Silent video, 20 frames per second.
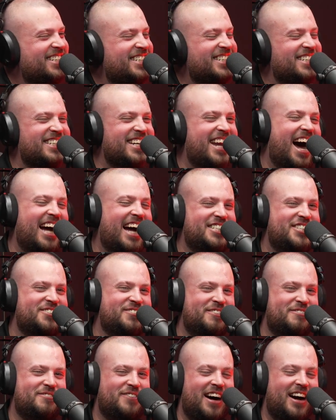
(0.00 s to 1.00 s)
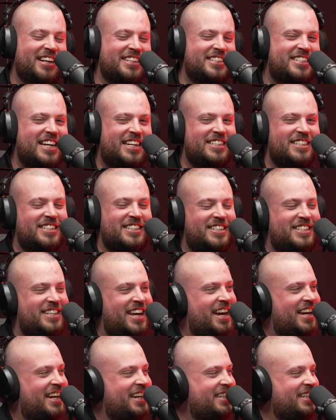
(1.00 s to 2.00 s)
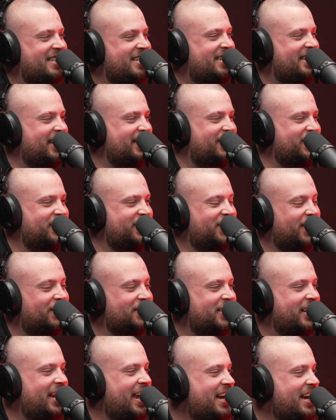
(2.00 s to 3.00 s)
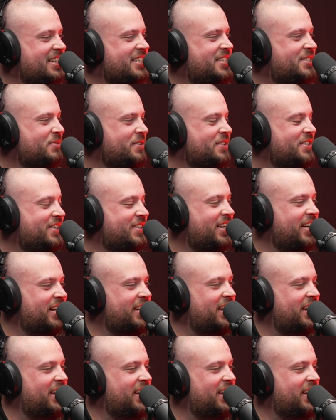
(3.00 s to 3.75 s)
Nah, it should be fun. So yeah, in the city too, Debutant House awards night.